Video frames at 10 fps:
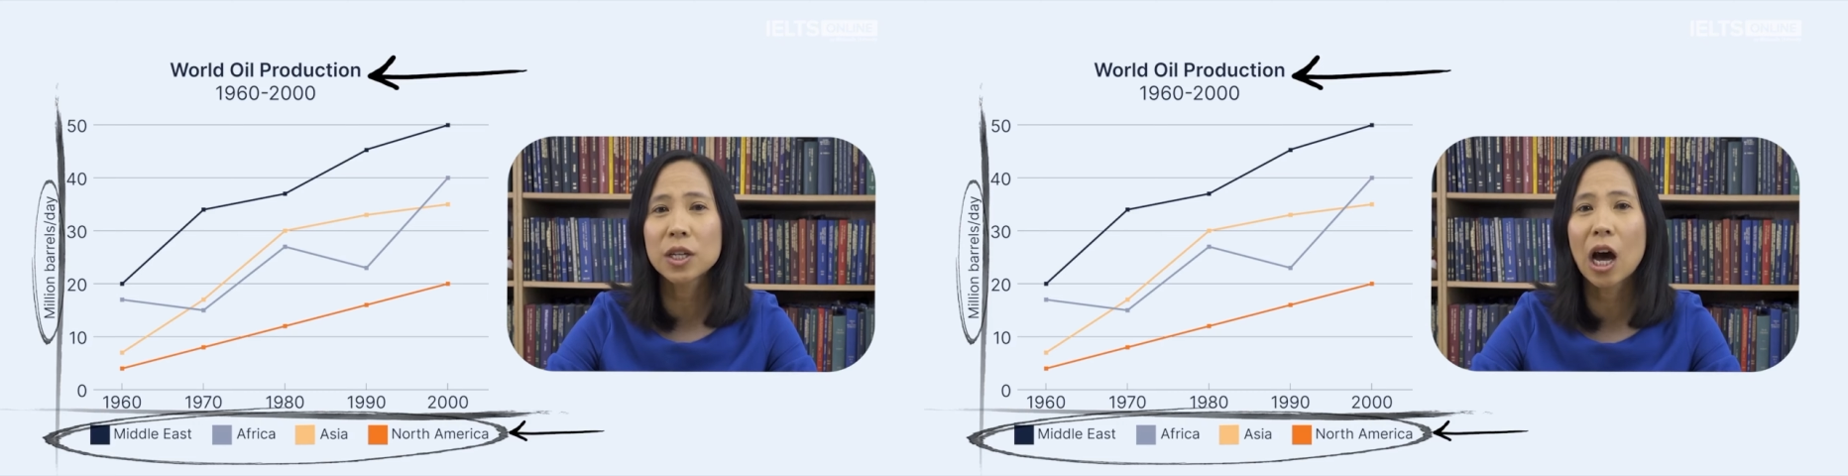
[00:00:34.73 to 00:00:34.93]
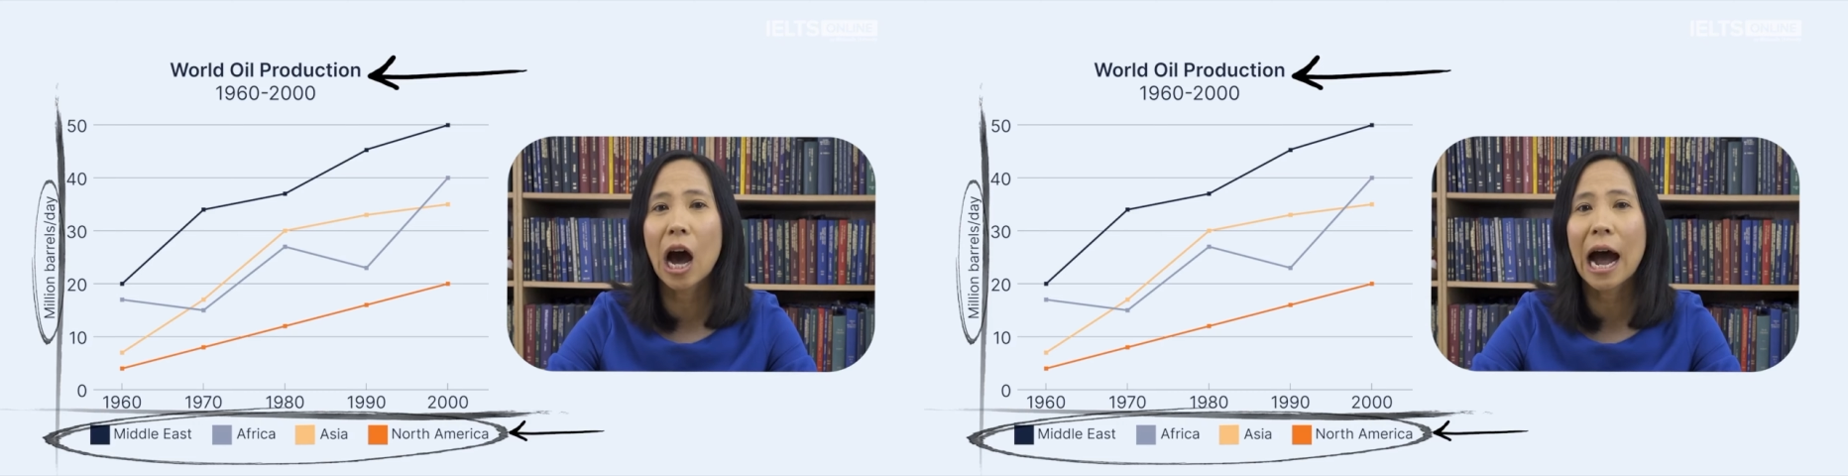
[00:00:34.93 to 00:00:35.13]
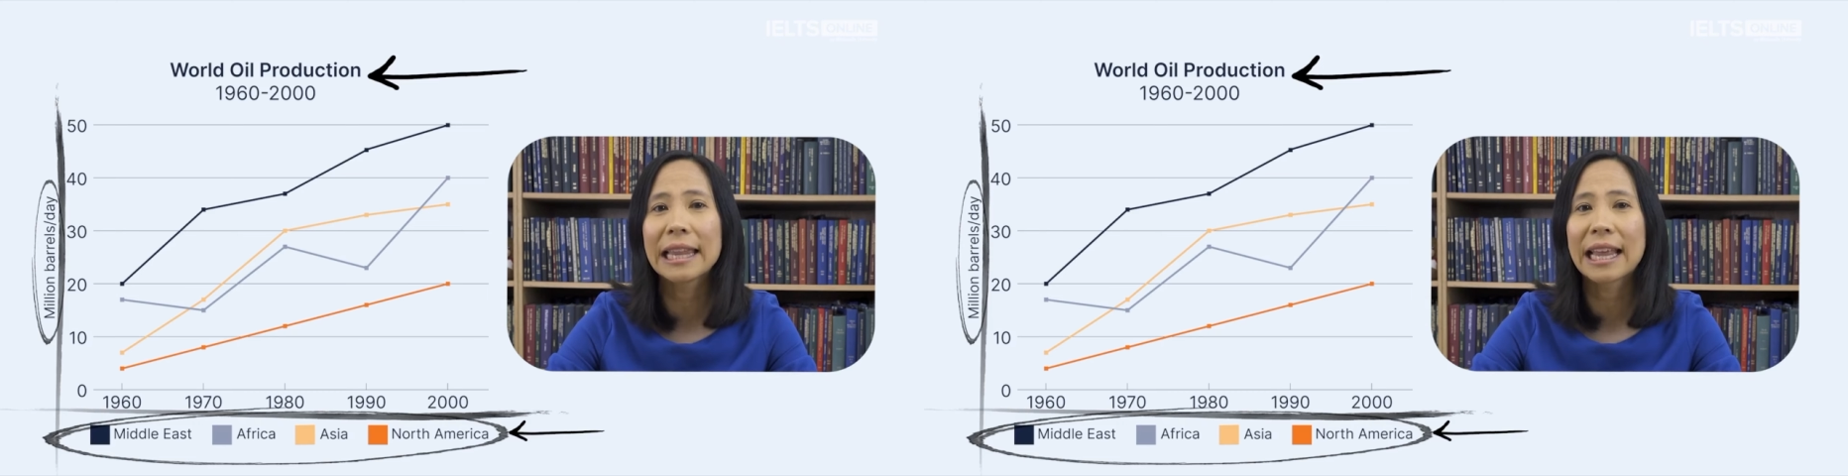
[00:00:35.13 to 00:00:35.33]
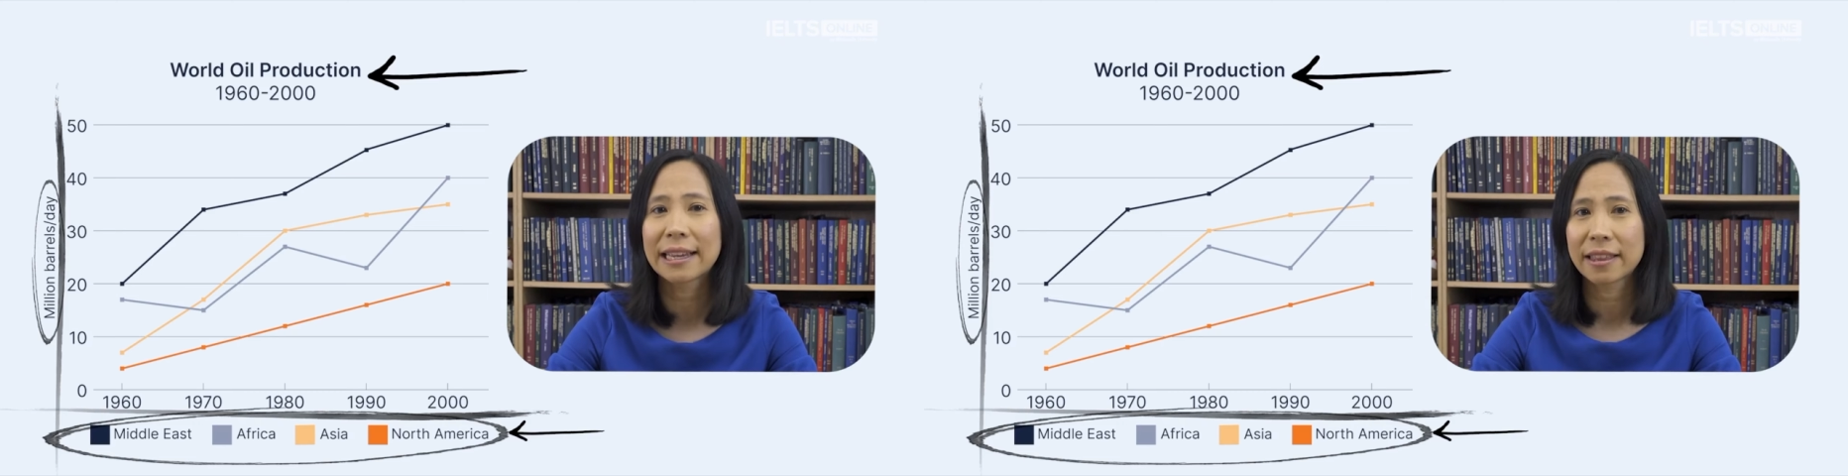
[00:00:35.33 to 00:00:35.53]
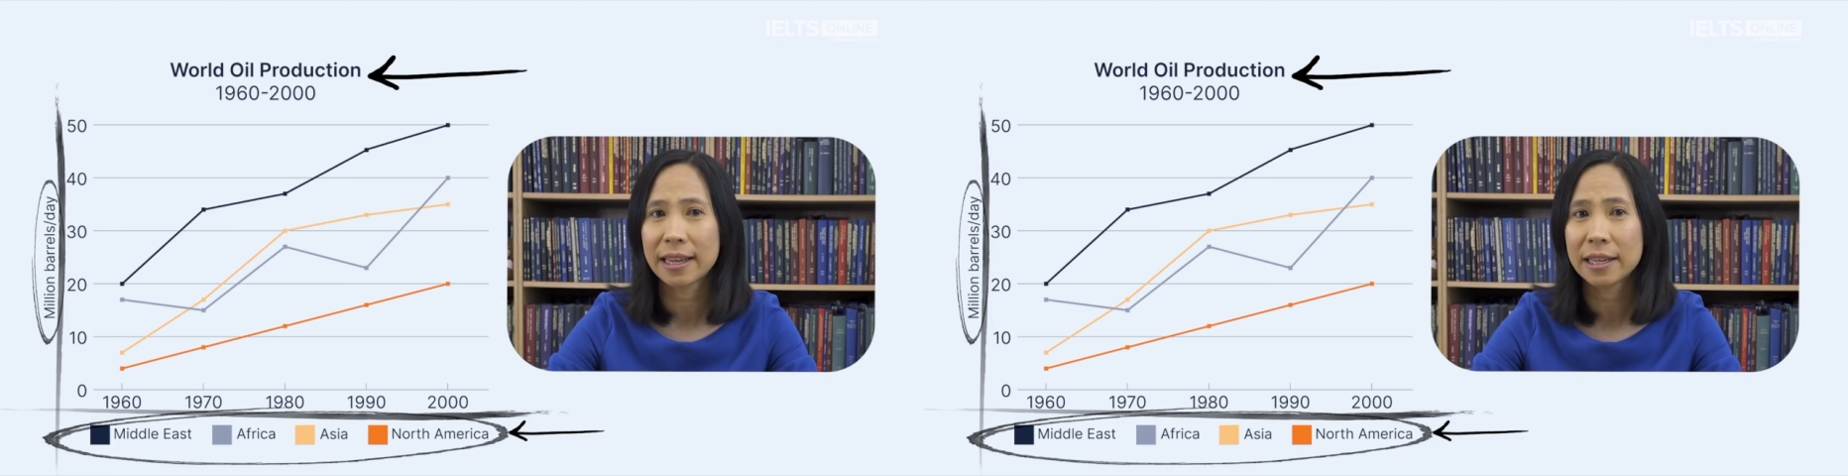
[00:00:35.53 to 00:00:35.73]
to
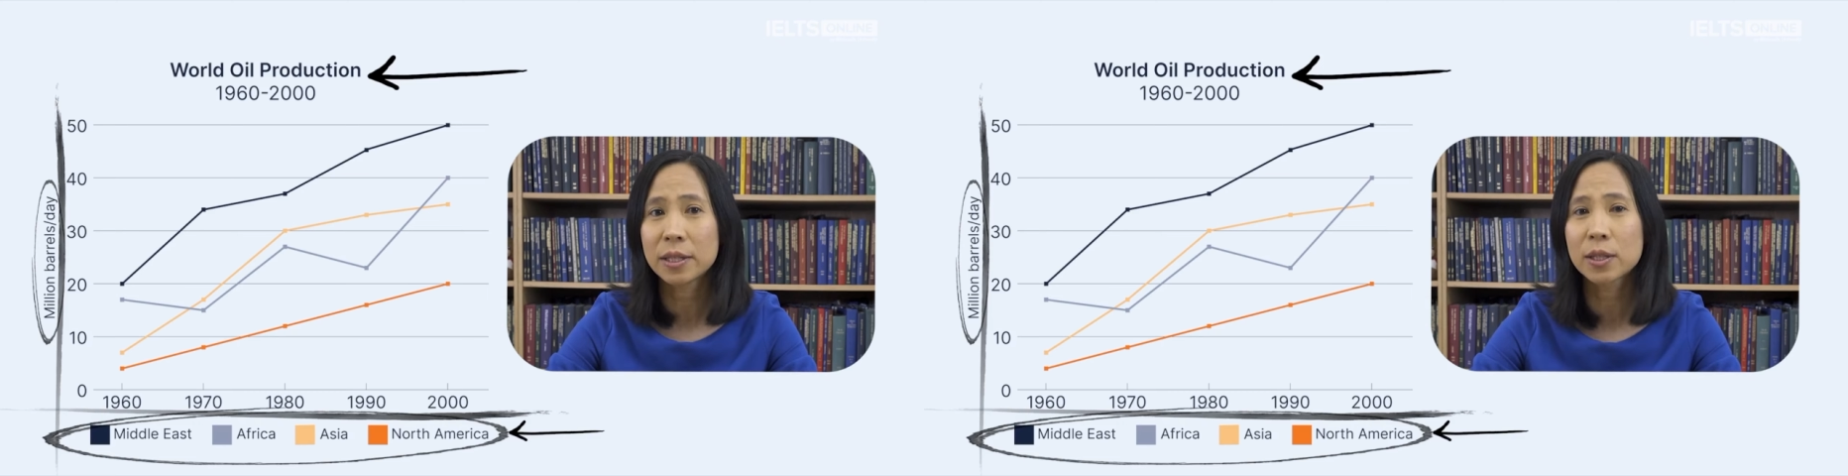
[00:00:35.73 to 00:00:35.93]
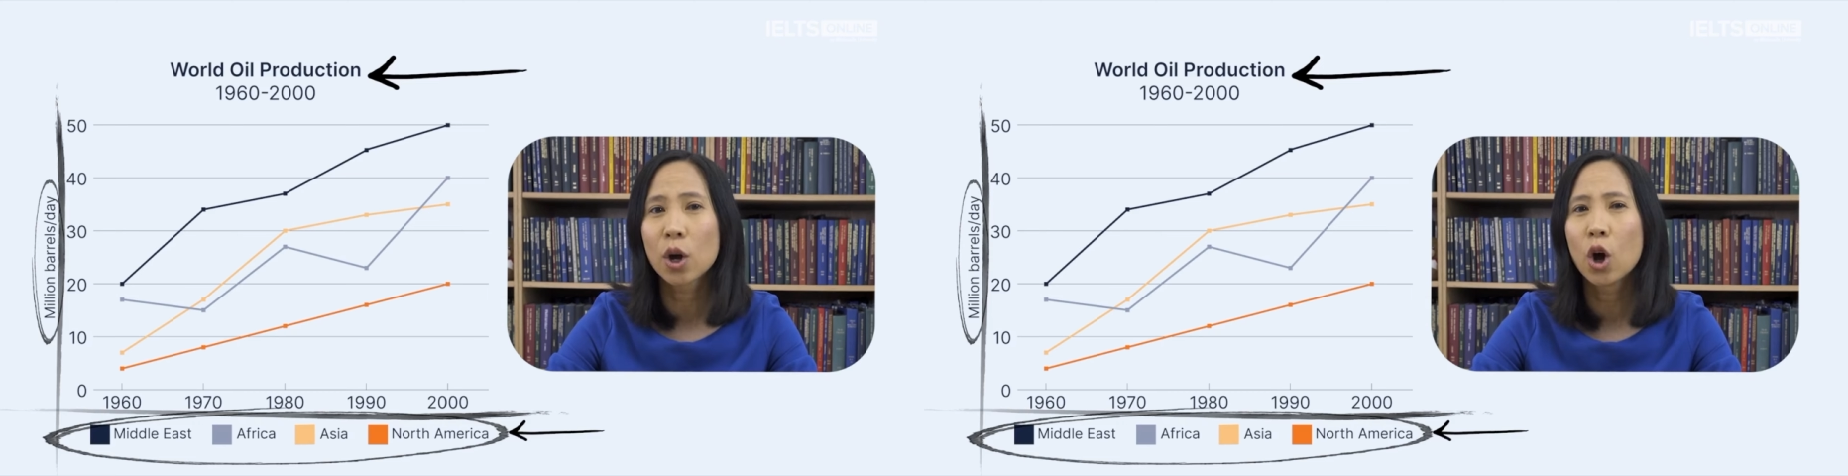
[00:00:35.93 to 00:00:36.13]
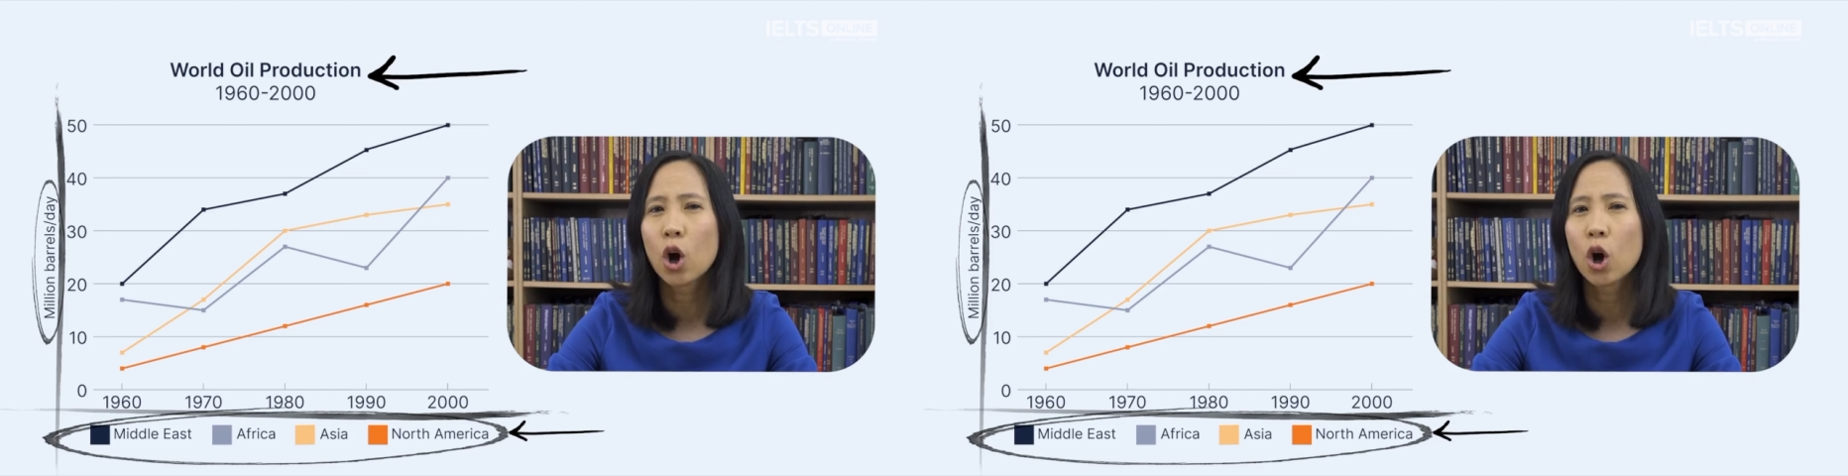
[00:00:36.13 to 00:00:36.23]
highlight these